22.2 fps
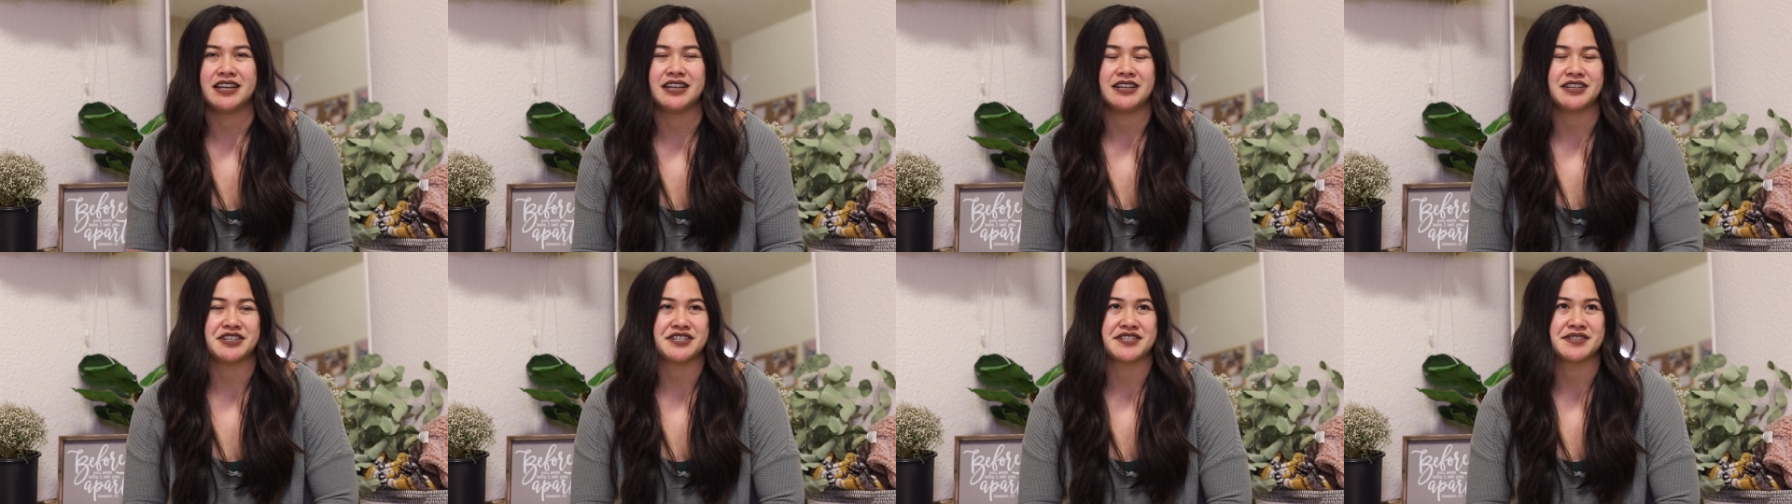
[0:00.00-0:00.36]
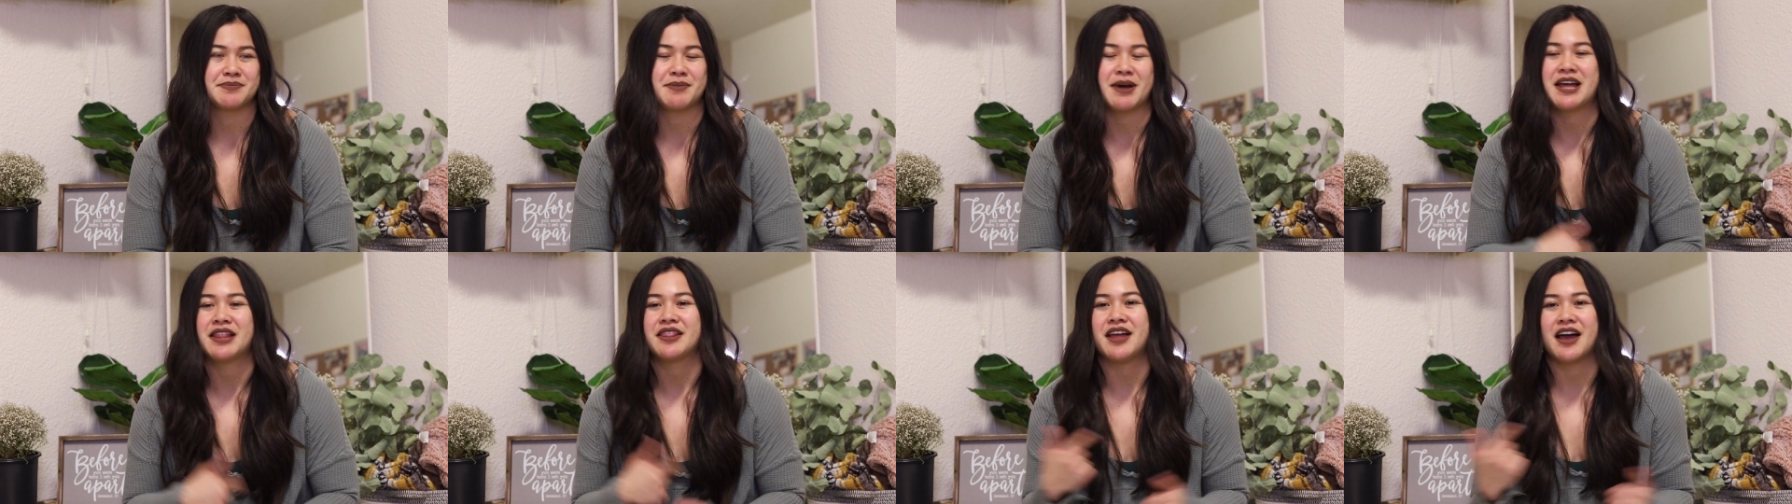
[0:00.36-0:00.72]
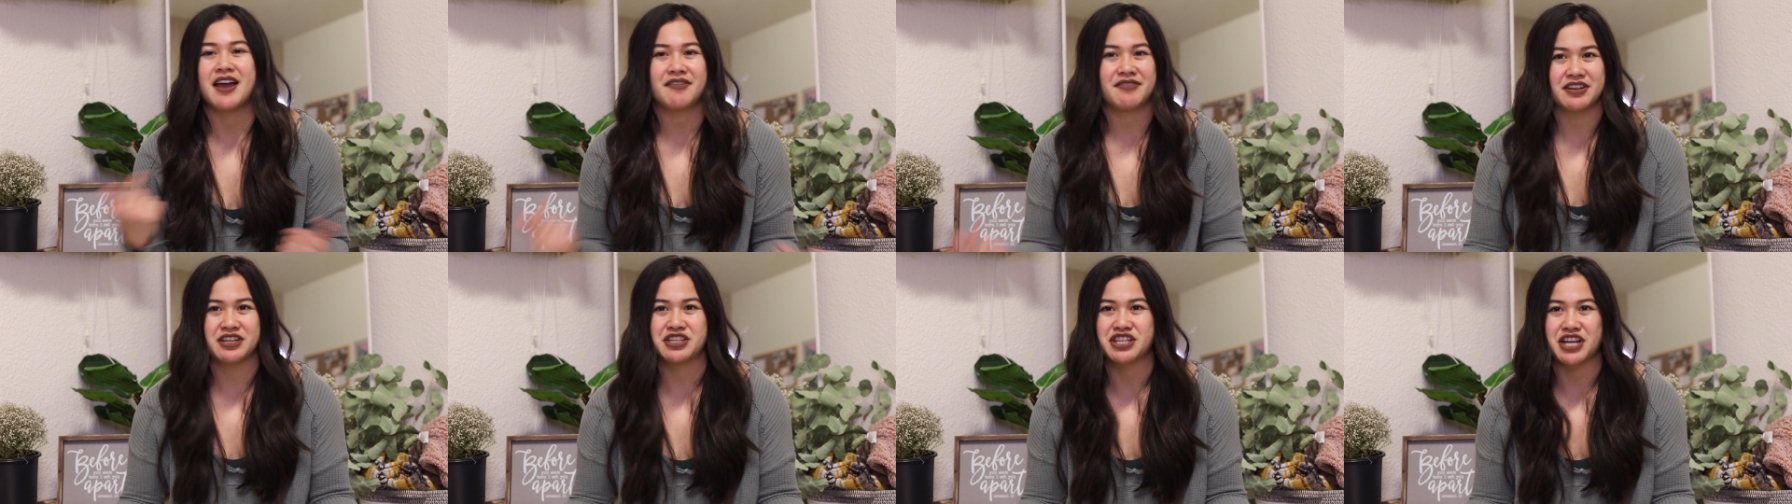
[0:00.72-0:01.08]
and just my
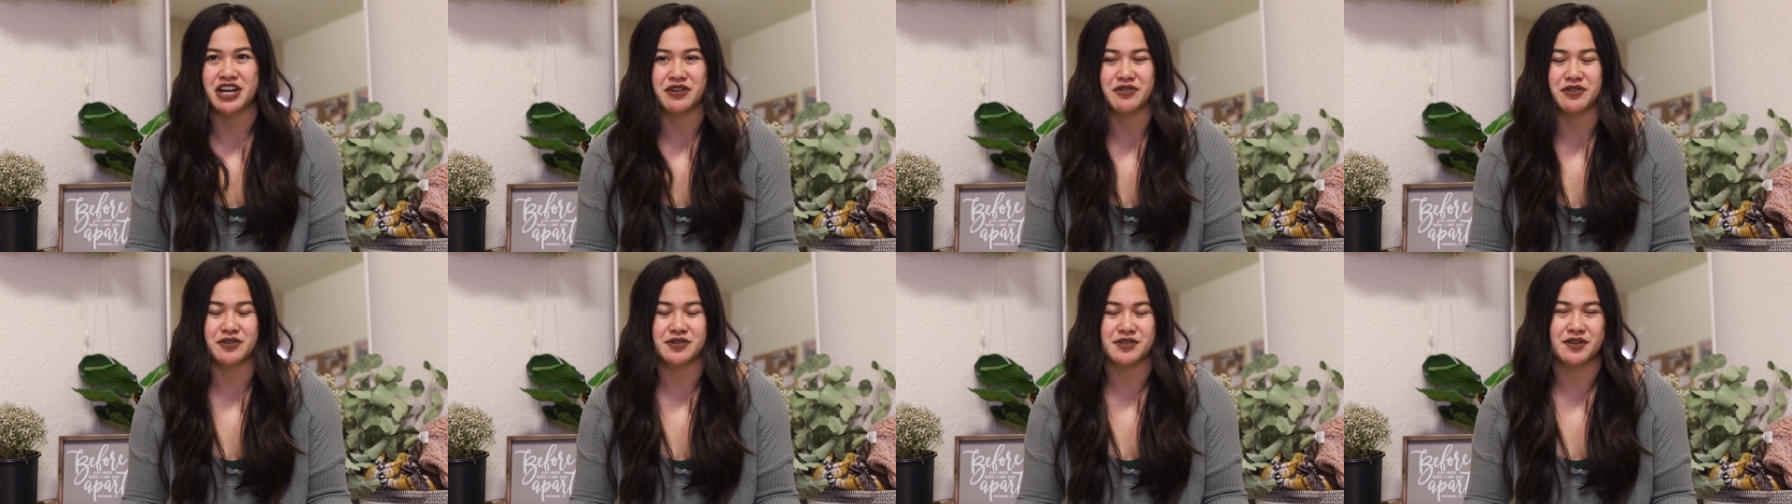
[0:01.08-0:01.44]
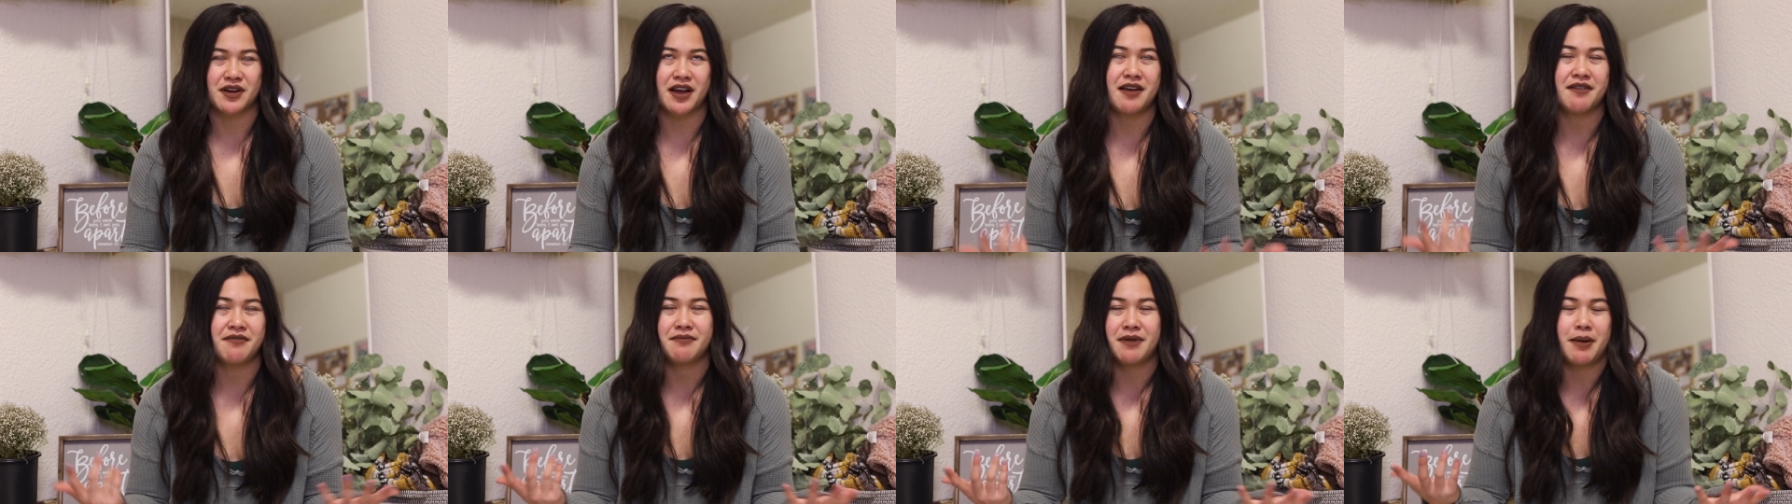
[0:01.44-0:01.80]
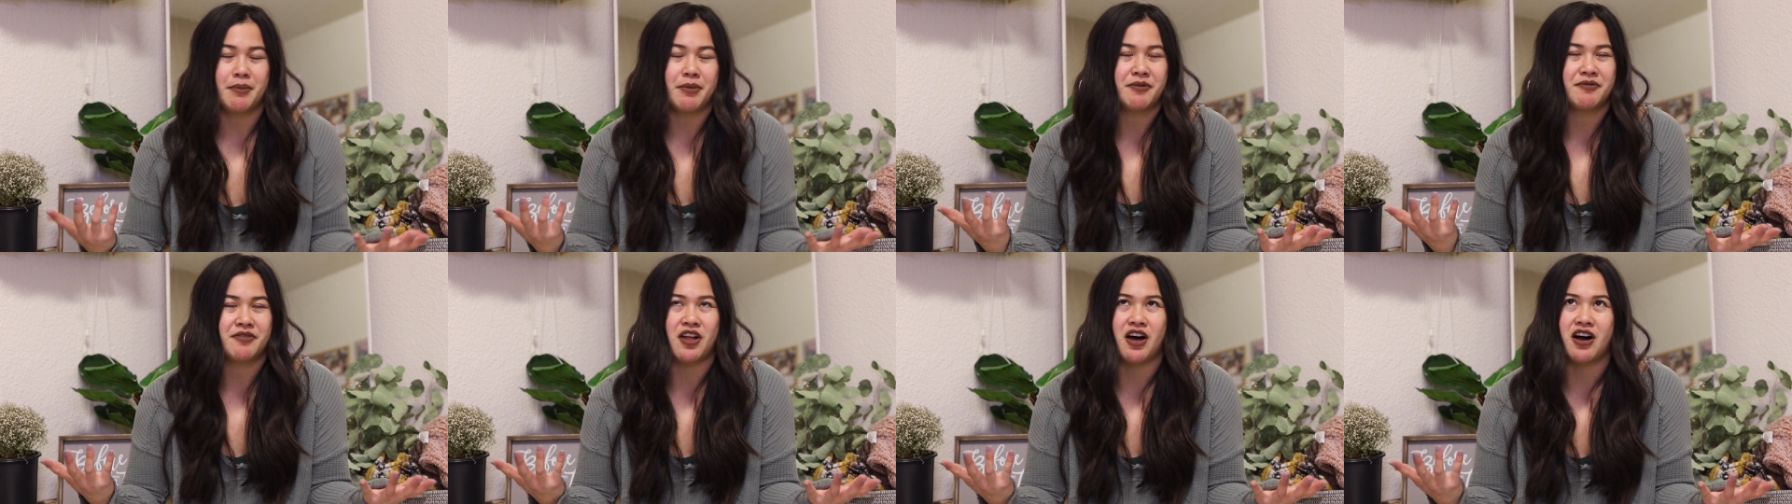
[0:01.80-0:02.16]
life in general. So I'm,
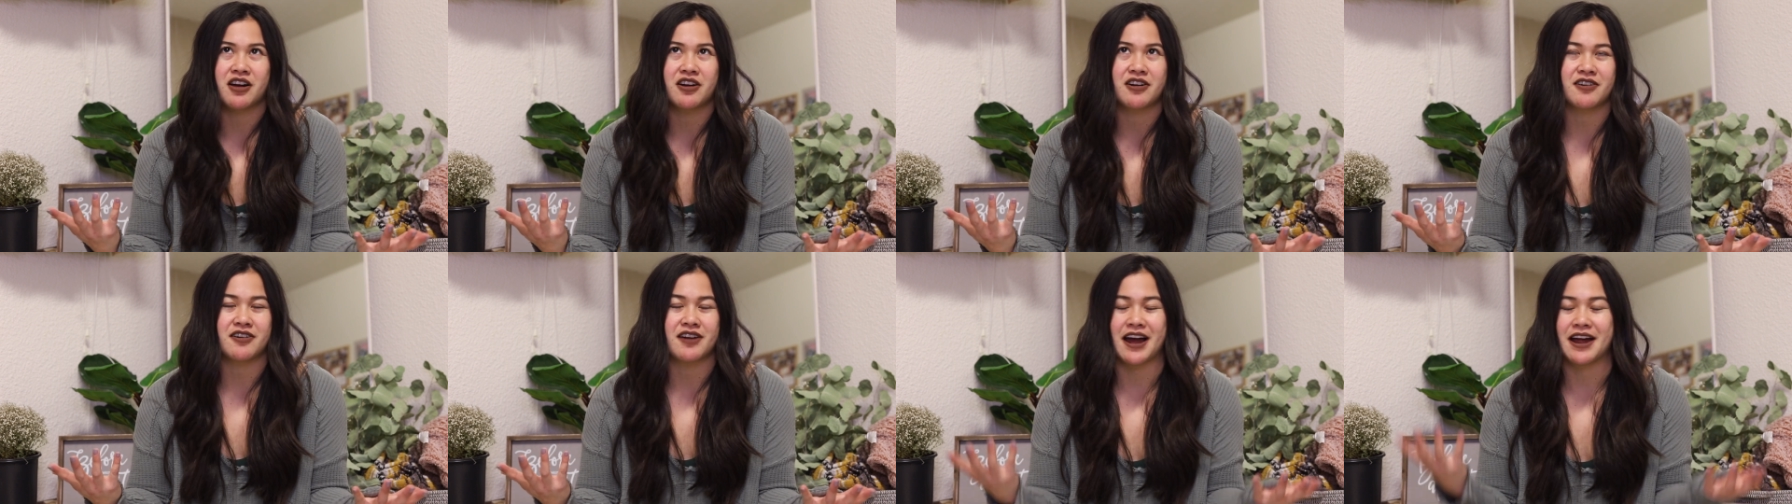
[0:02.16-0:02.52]
I'm a vlogger.